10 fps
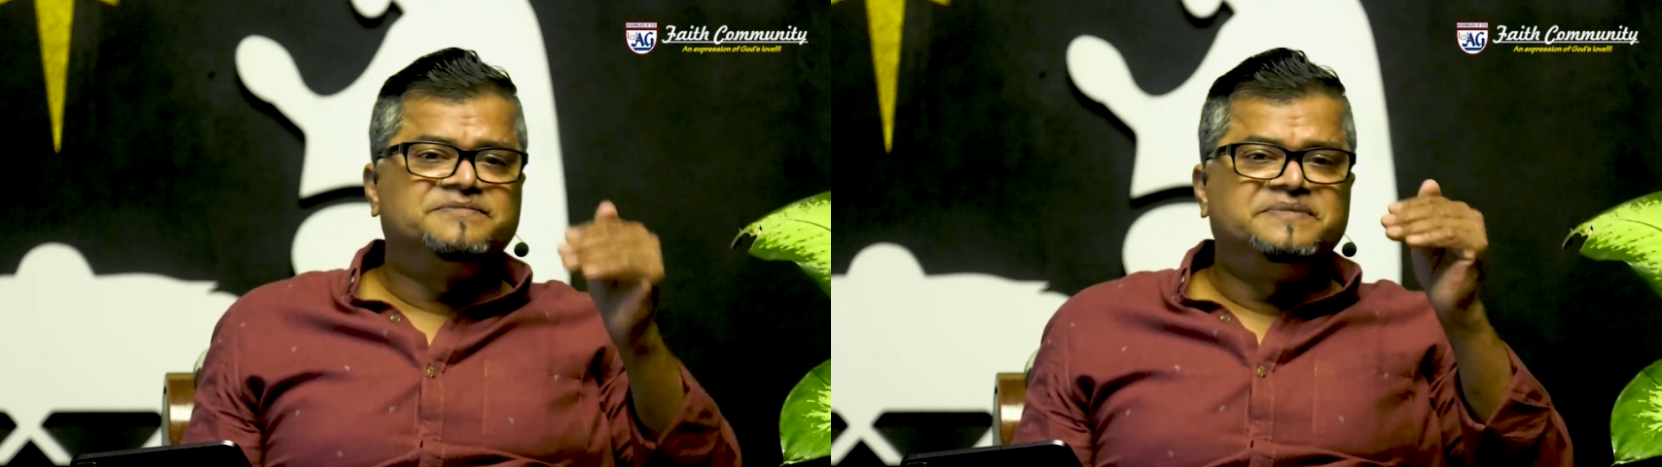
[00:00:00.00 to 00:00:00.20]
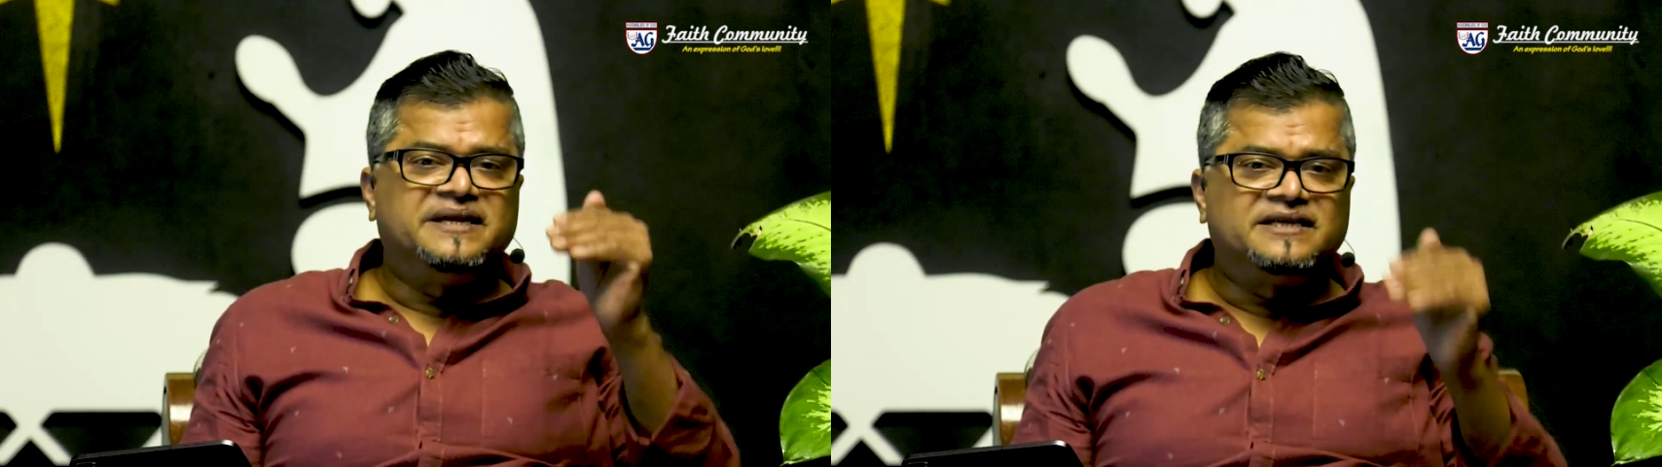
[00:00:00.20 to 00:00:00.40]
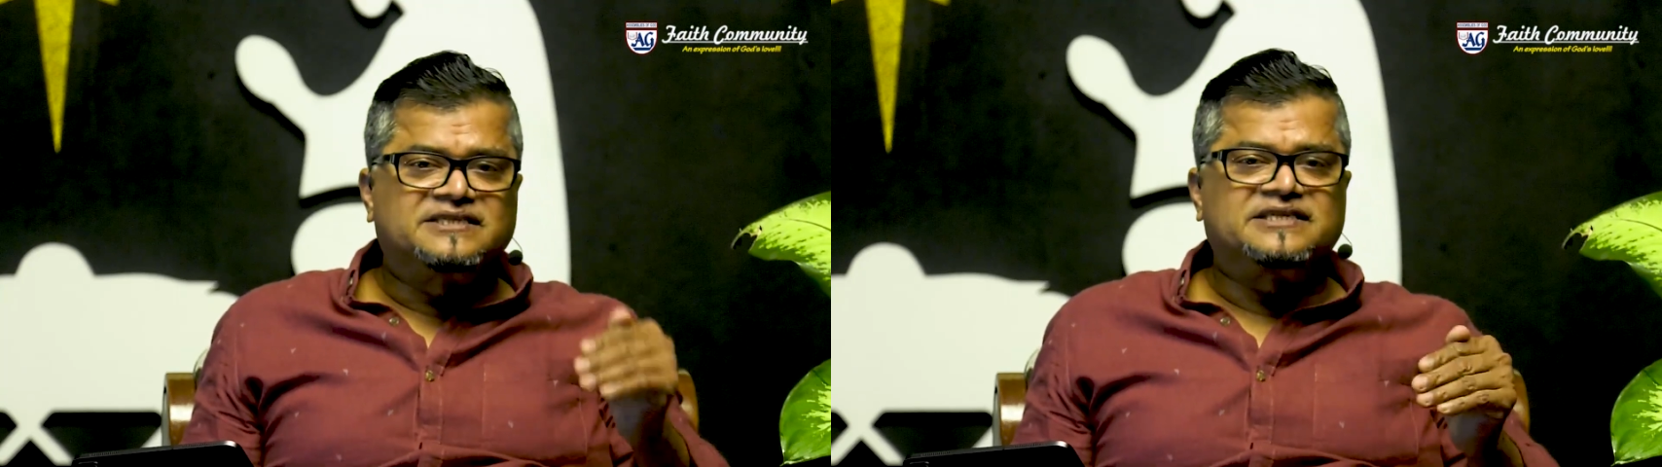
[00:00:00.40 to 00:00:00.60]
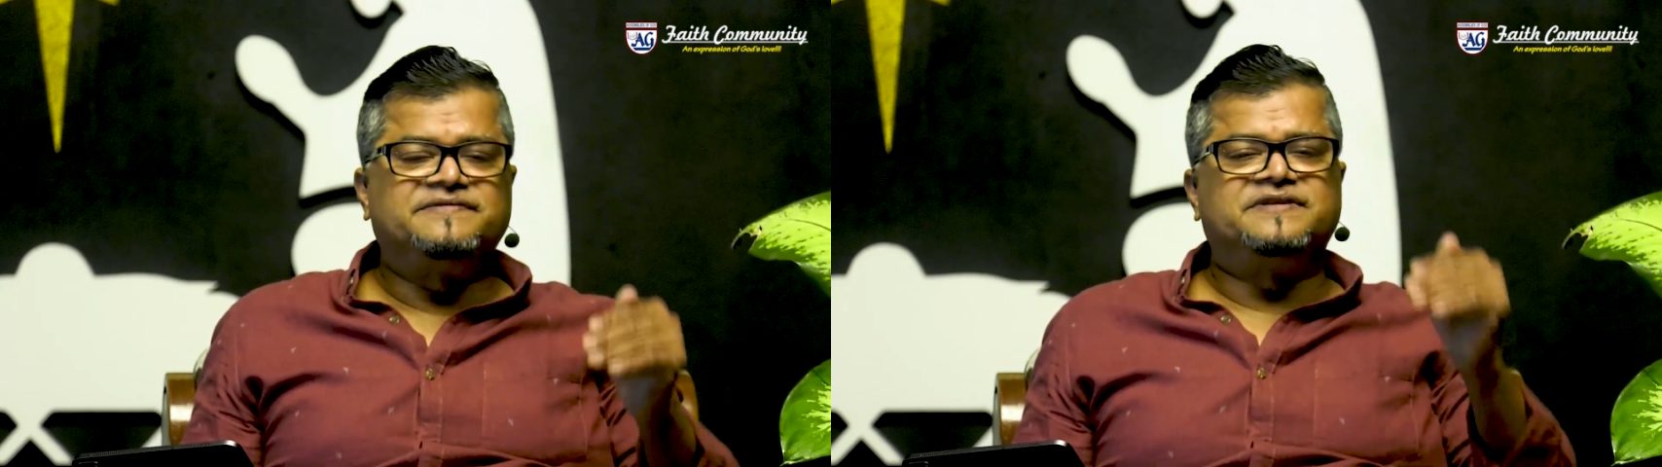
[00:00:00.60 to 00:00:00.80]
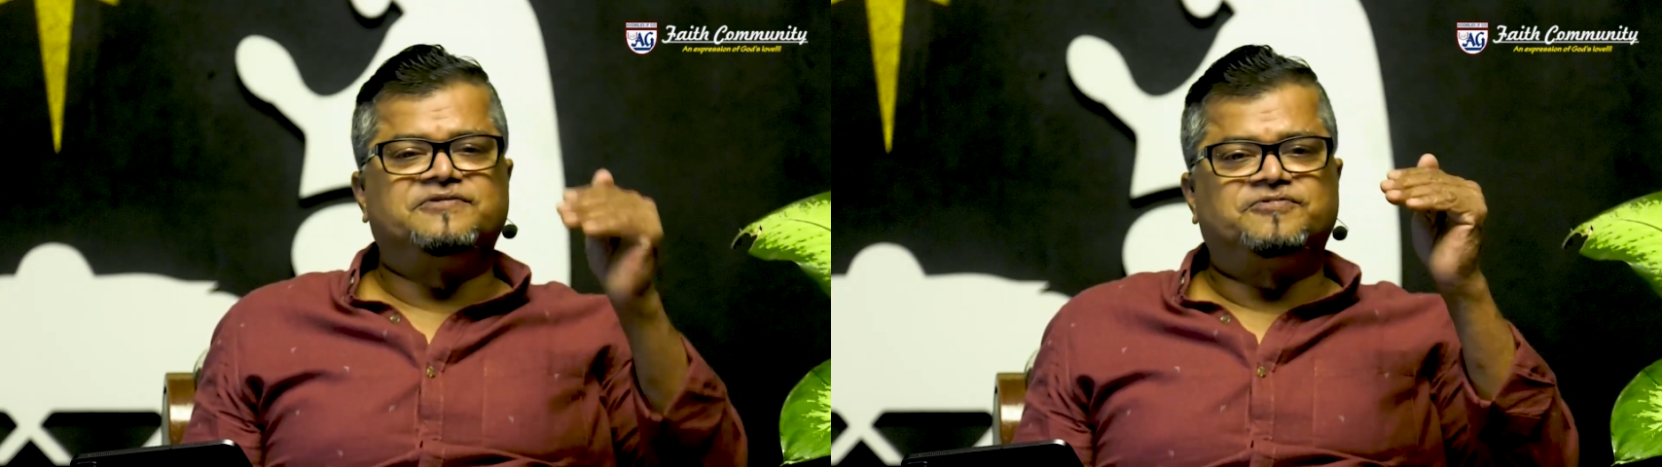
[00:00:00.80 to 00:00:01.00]
ministry
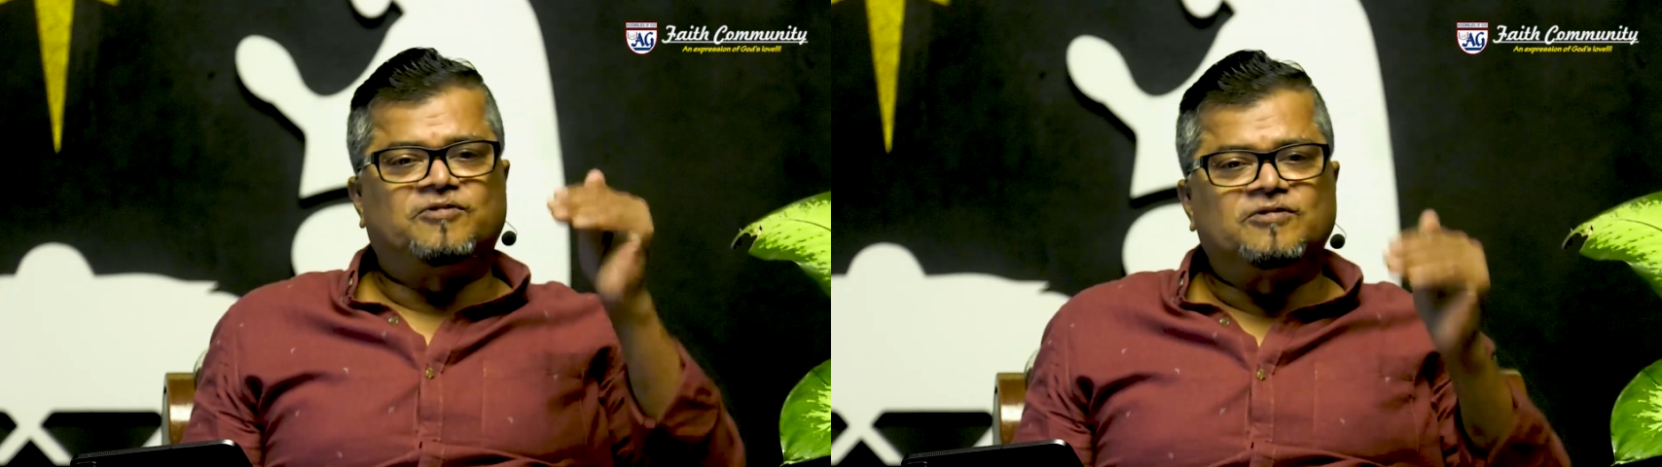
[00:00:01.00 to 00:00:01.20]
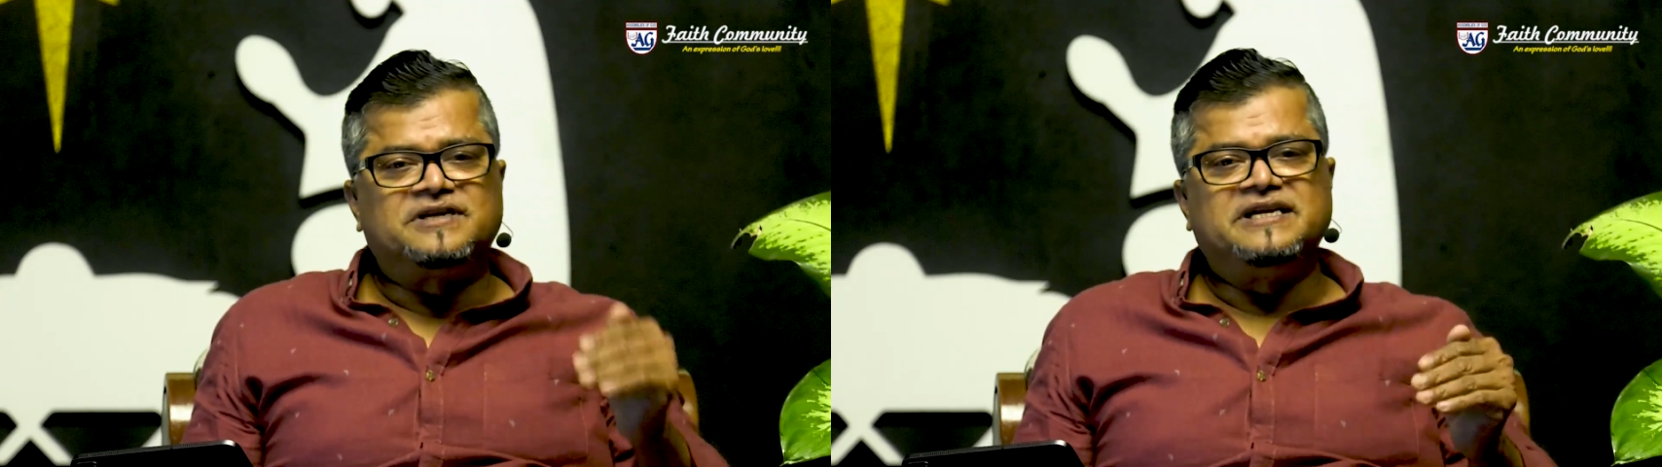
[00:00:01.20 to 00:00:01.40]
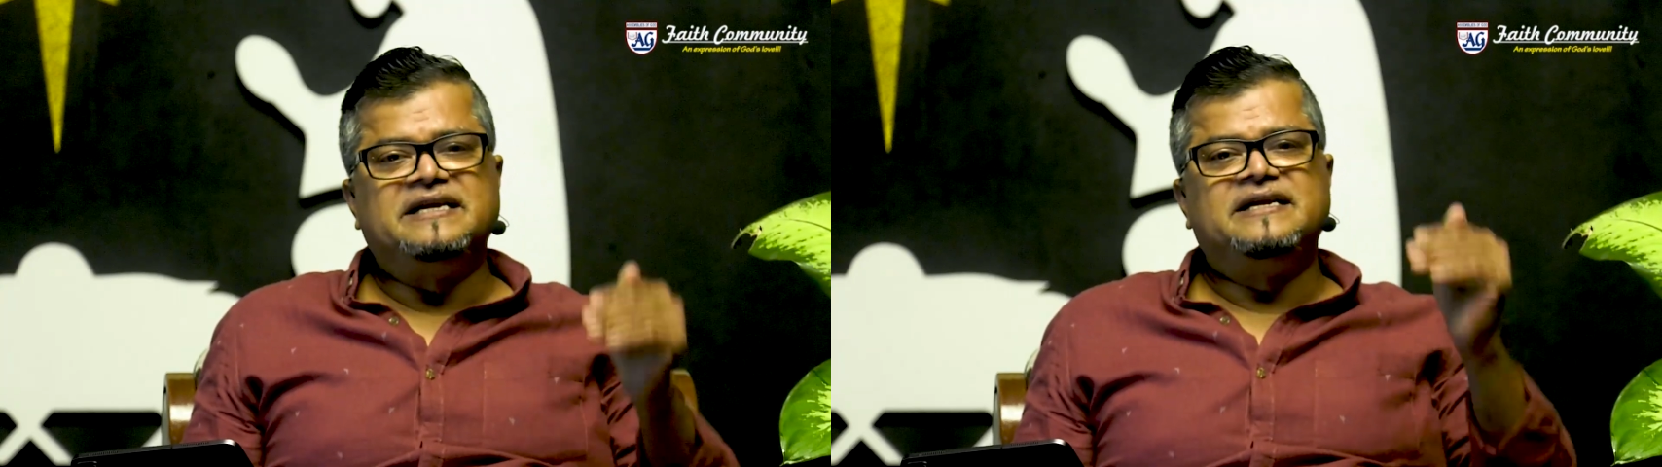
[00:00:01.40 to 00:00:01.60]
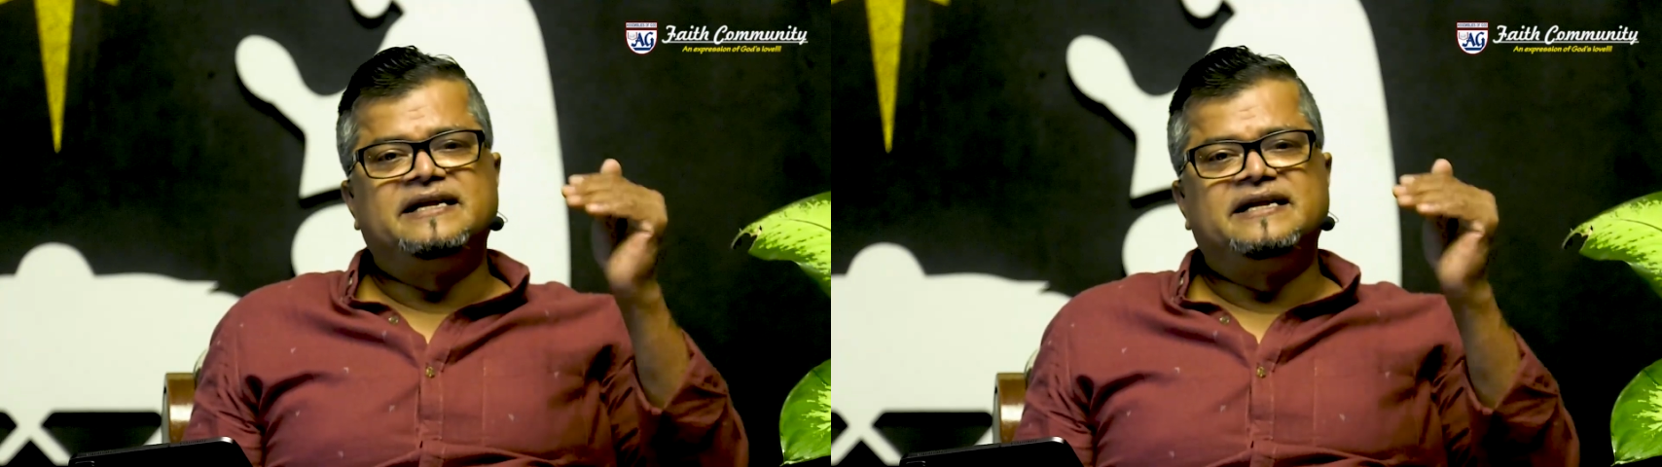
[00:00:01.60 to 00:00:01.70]
with the 40